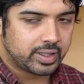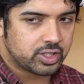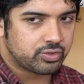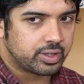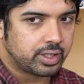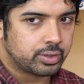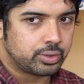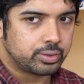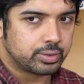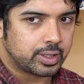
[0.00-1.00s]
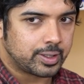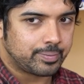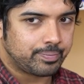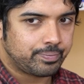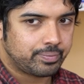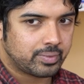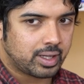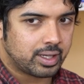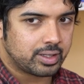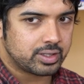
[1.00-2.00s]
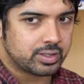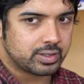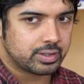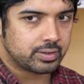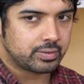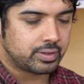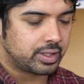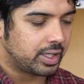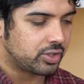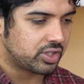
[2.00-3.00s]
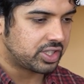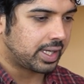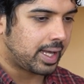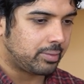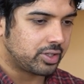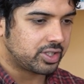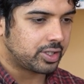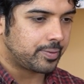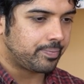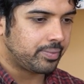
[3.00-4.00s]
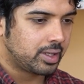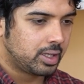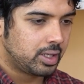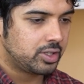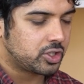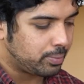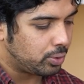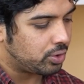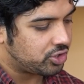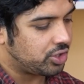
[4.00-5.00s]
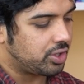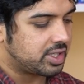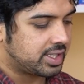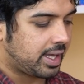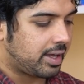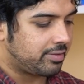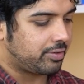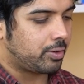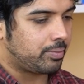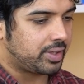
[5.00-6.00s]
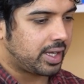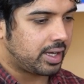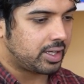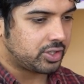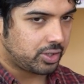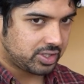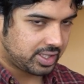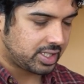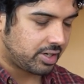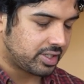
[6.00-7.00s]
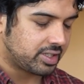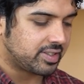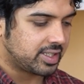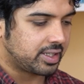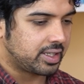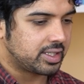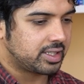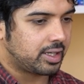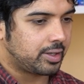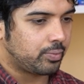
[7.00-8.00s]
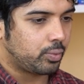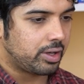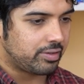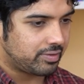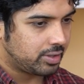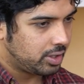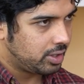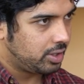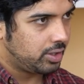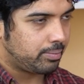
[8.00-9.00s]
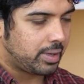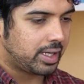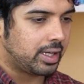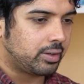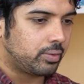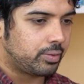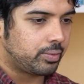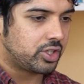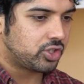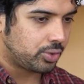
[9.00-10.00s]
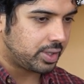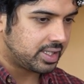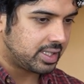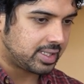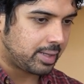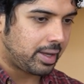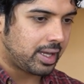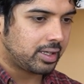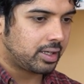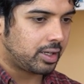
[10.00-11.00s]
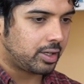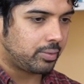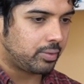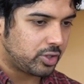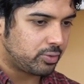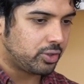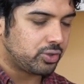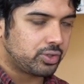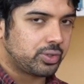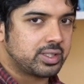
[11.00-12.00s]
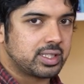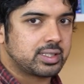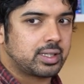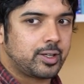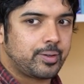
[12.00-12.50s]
think that's really cool and really interesting how much support students get from their DOS, their Director of Studies, with making which choices they make and which module choices.